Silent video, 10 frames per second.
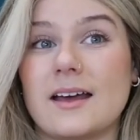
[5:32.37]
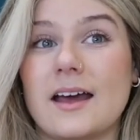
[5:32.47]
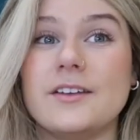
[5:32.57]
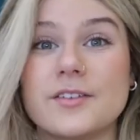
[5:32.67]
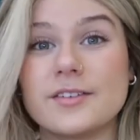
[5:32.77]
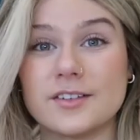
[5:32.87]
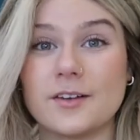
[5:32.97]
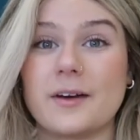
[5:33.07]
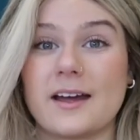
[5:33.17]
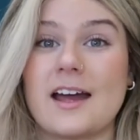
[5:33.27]
end of
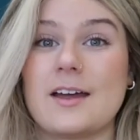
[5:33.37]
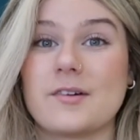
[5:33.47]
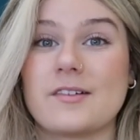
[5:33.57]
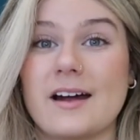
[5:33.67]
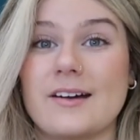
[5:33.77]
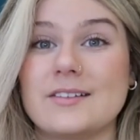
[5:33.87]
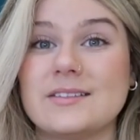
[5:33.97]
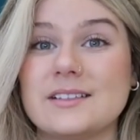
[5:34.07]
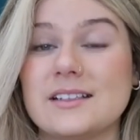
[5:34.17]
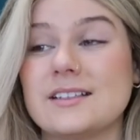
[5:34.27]
summer came
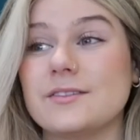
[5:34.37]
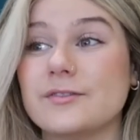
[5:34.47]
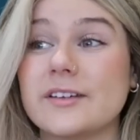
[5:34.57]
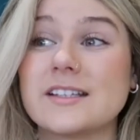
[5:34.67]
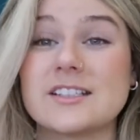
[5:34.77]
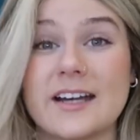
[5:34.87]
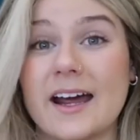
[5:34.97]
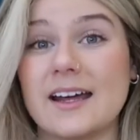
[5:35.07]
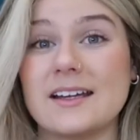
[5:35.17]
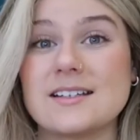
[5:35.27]
around, some things
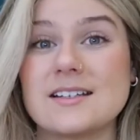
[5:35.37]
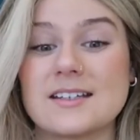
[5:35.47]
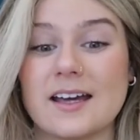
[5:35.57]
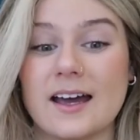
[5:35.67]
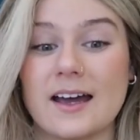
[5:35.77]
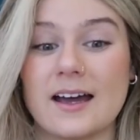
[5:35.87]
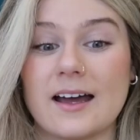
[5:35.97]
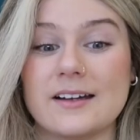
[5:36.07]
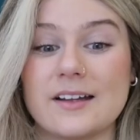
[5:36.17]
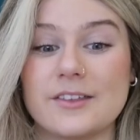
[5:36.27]
changed,
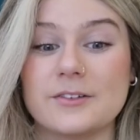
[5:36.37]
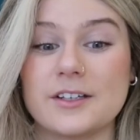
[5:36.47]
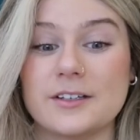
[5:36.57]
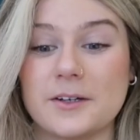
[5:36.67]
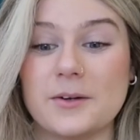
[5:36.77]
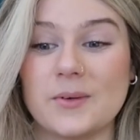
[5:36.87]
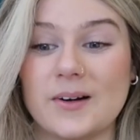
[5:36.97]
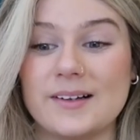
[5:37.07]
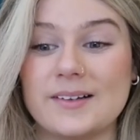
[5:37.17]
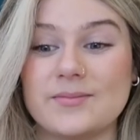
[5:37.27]
and I thought, you know
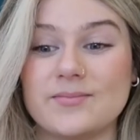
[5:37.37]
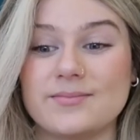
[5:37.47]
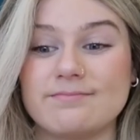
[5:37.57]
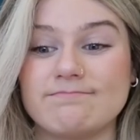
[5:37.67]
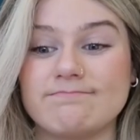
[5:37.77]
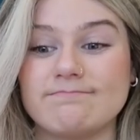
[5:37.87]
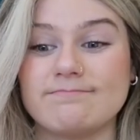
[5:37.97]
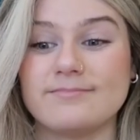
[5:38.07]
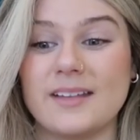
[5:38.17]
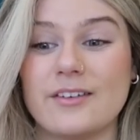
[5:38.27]
what,
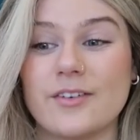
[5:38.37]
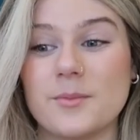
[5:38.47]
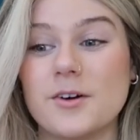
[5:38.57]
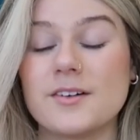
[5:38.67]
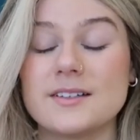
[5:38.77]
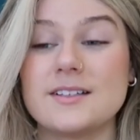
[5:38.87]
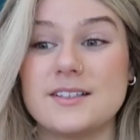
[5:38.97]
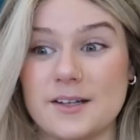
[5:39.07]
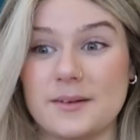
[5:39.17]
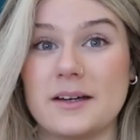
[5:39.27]
if I'm not gonna
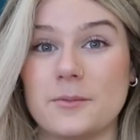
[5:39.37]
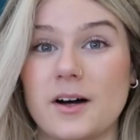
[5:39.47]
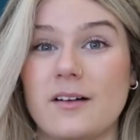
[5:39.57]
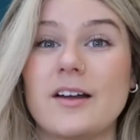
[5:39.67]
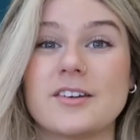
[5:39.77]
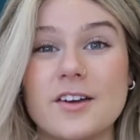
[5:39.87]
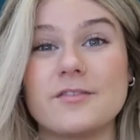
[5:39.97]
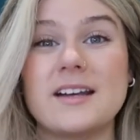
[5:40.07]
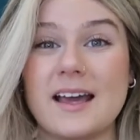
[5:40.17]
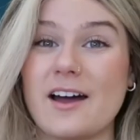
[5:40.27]
do it, well, I
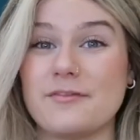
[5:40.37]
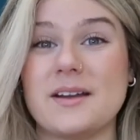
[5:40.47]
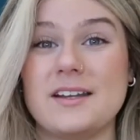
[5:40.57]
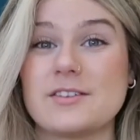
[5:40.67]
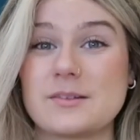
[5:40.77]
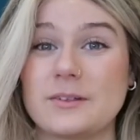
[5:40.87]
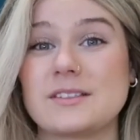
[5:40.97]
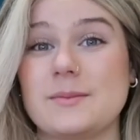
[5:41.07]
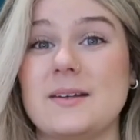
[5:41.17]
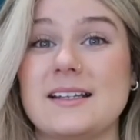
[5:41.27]
don't really have many
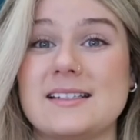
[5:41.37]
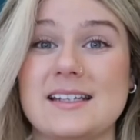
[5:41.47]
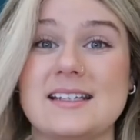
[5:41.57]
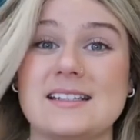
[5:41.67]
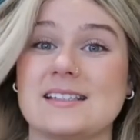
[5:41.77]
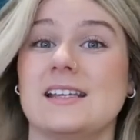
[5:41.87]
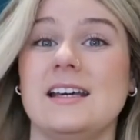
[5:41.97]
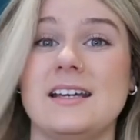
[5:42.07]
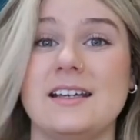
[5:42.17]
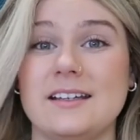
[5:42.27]
responsibilities,
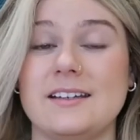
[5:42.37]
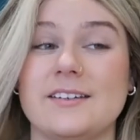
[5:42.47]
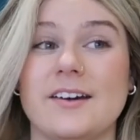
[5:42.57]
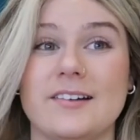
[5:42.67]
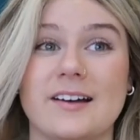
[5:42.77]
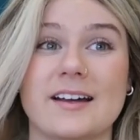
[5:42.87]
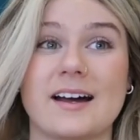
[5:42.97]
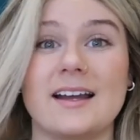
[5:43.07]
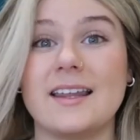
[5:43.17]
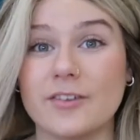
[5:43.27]
you know,
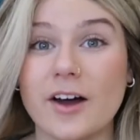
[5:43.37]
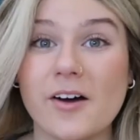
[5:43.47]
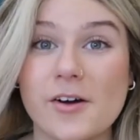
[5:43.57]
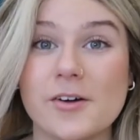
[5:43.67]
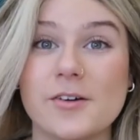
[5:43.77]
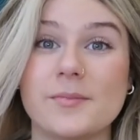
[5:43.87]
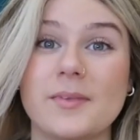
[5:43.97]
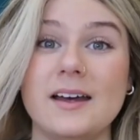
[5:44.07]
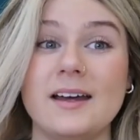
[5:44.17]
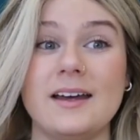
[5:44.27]
like I live at
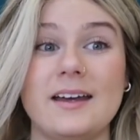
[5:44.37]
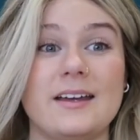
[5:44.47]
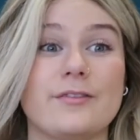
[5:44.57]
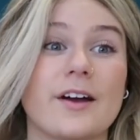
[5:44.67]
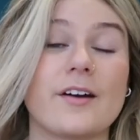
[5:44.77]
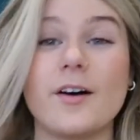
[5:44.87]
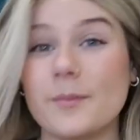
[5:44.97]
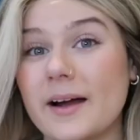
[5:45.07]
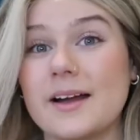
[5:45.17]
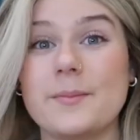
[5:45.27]
home, if I
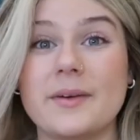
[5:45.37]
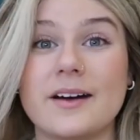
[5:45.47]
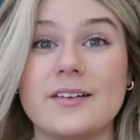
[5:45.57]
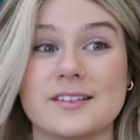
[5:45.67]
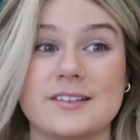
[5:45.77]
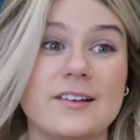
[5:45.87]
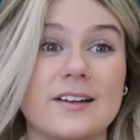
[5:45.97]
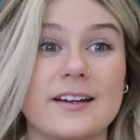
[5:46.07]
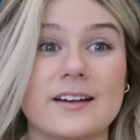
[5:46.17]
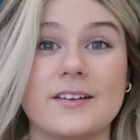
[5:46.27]
can't pay a bill it's not
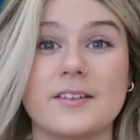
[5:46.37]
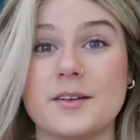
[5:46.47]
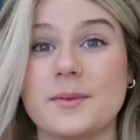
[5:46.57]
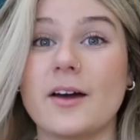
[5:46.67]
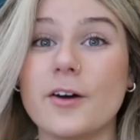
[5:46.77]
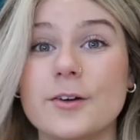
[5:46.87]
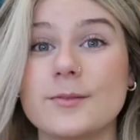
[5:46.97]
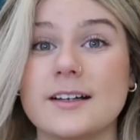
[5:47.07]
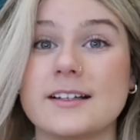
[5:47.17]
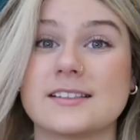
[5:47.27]
like I'm gonna be
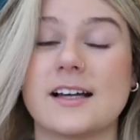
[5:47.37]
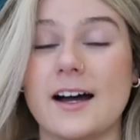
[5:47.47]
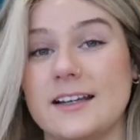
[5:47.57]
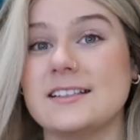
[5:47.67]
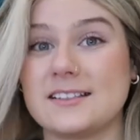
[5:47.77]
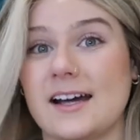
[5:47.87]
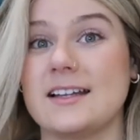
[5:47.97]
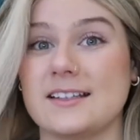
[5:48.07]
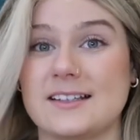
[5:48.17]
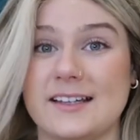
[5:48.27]
homeless, I need to
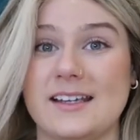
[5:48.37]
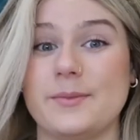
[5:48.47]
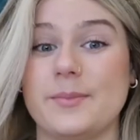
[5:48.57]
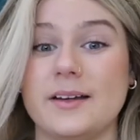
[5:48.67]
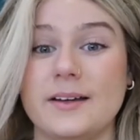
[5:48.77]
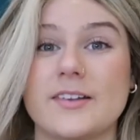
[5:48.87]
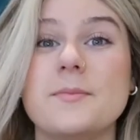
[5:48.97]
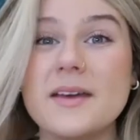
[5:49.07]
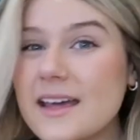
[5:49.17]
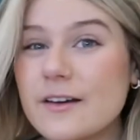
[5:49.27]
take this leap. To
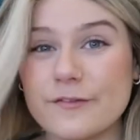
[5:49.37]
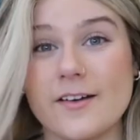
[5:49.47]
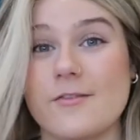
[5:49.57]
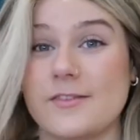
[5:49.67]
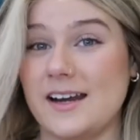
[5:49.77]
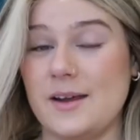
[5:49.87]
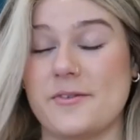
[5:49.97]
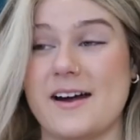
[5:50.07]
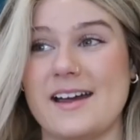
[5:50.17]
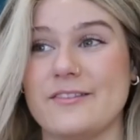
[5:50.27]
me it felt really
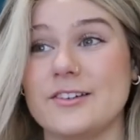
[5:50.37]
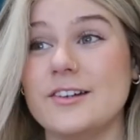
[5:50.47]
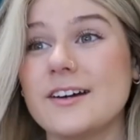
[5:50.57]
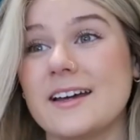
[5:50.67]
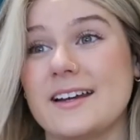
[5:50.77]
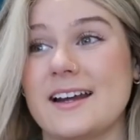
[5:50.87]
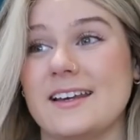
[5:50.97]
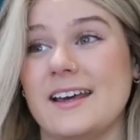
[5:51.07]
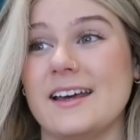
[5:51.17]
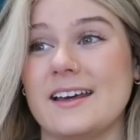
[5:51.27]
brave. Looking at
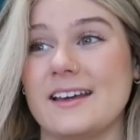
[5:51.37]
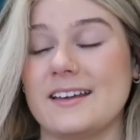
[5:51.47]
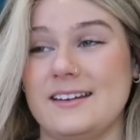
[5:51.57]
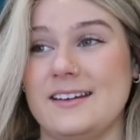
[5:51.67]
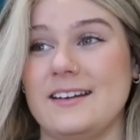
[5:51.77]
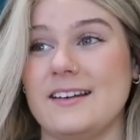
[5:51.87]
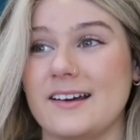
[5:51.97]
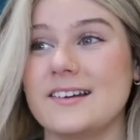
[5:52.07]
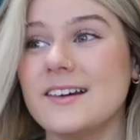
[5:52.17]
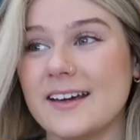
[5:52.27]
it,
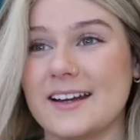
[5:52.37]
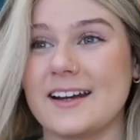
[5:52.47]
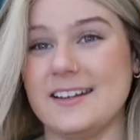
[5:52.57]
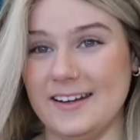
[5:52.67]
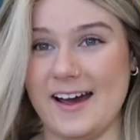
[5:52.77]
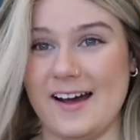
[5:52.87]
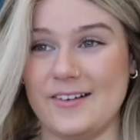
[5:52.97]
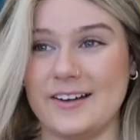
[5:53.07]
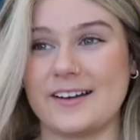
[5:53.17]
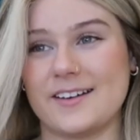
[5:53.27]
like looking at it
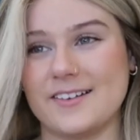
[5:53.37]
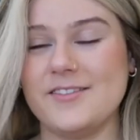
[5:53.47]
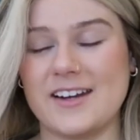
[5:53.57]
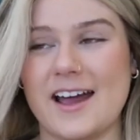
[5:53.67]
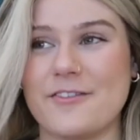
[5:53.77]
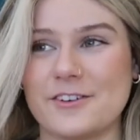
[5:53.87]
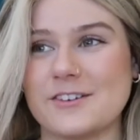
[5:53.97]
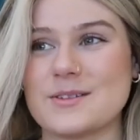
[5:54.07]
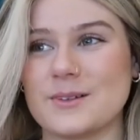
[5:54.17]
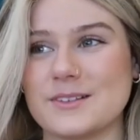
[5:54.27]
now, like I don't really have any
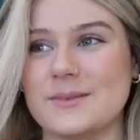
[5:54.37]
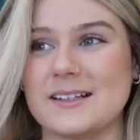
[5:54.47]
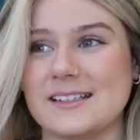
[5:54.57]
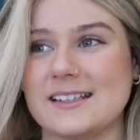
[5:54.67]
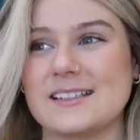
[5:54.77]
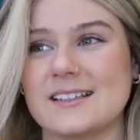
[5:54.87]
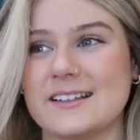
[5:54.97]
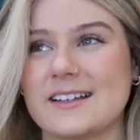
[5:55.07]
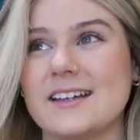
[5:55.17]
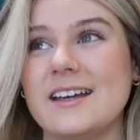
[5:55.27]
responsibilities.
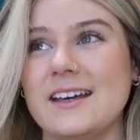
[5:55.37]
Like,